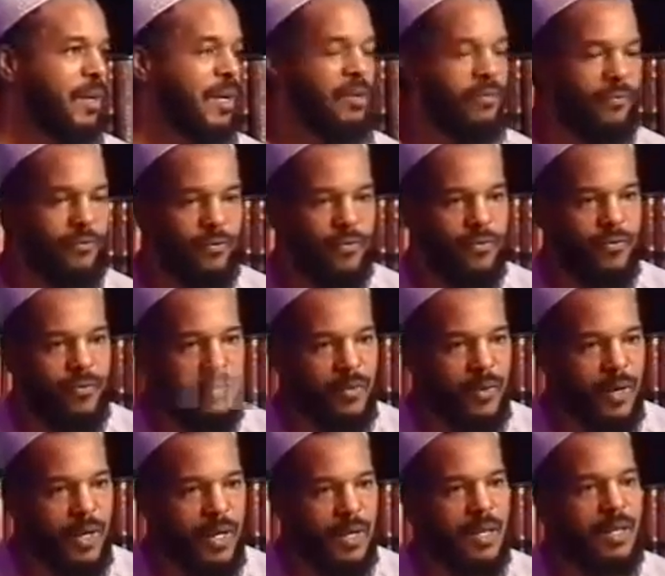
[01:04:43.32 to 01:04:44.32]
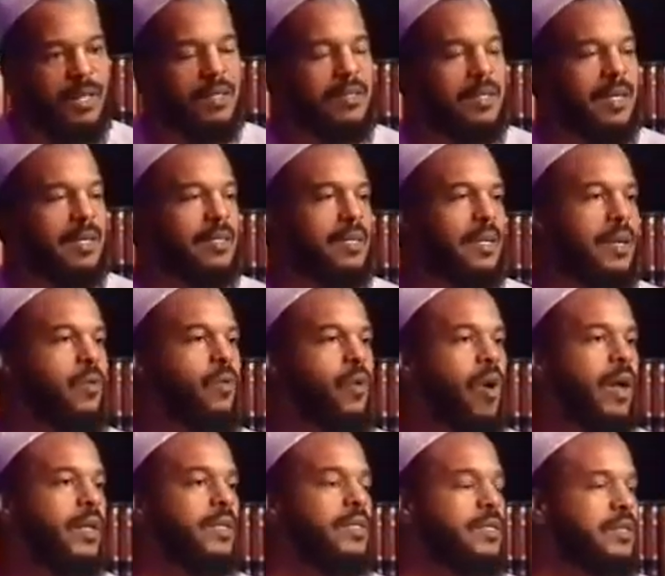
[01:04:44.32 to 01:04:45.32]
If it is that they
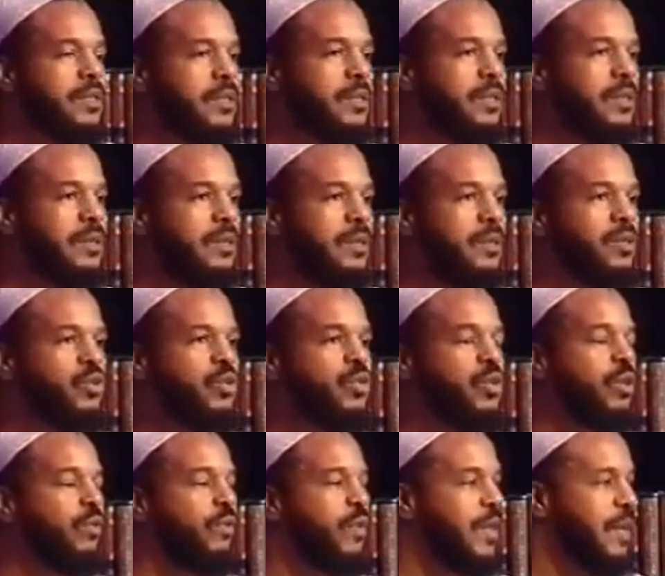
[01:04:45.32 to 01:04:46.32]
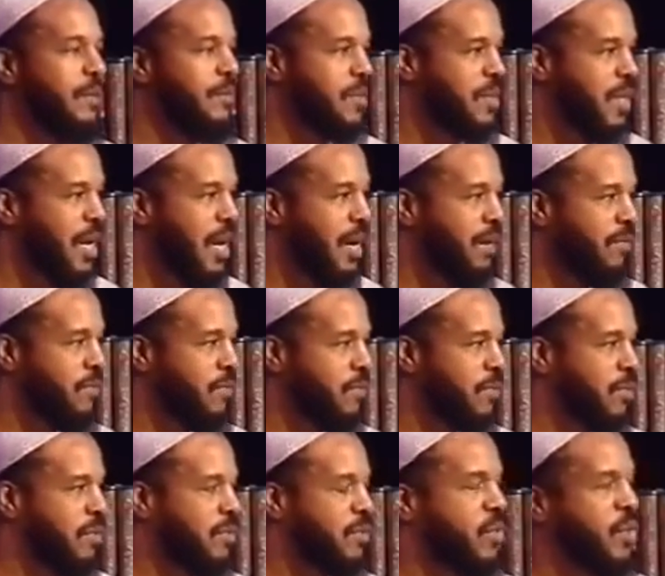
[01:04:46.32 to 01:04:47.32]
want the truth for
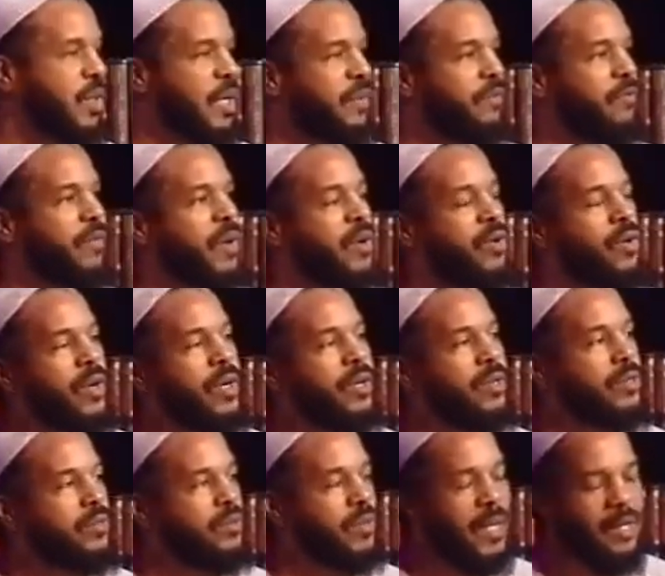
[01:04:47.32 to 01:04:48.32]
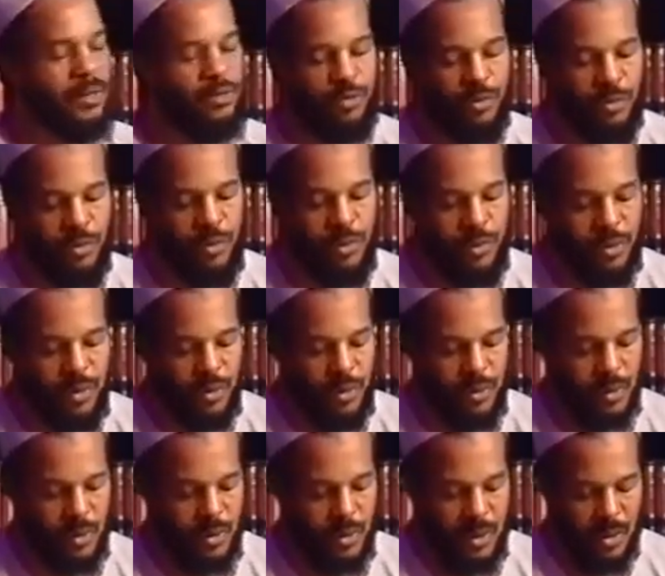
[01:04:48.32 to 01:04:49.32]
themselves, to live according to that truth,
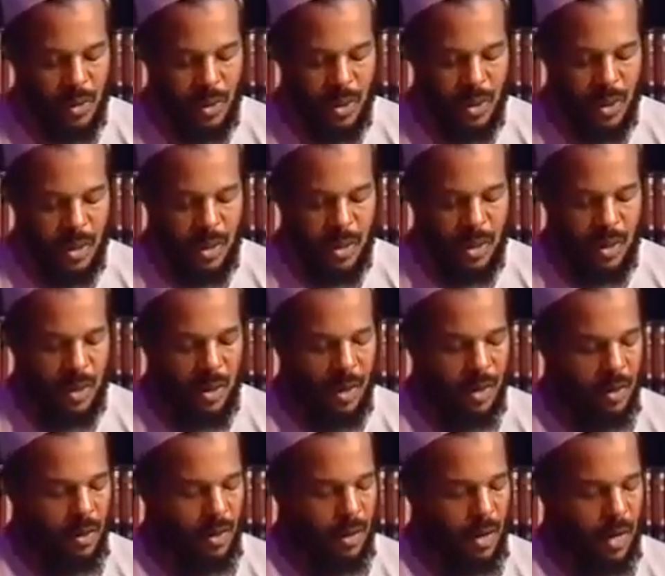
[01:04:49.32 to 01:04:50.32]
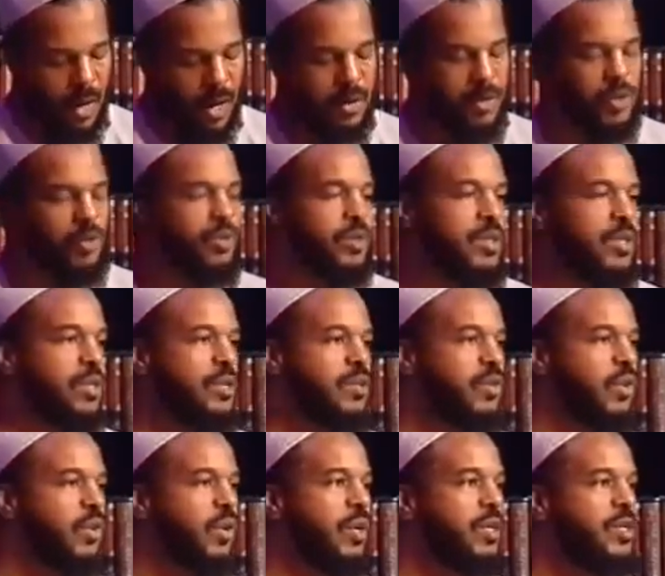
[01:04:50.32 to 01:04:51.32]
our duty
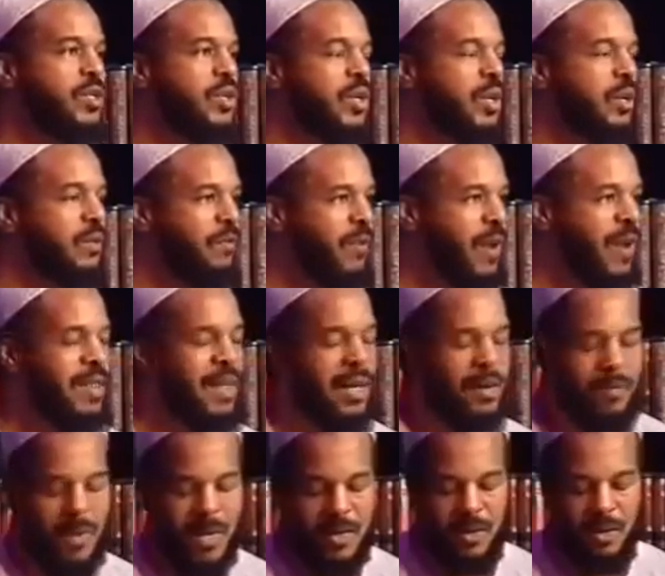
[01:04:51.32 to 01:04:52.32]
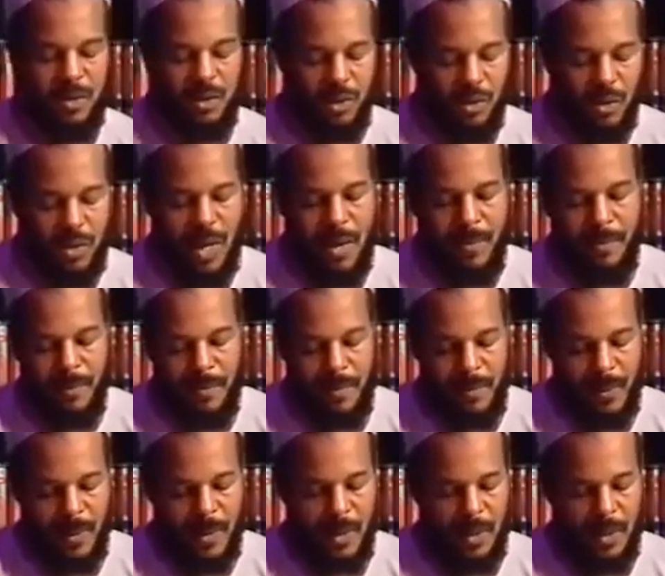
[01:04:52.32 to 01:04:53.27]
is only to convey that message to them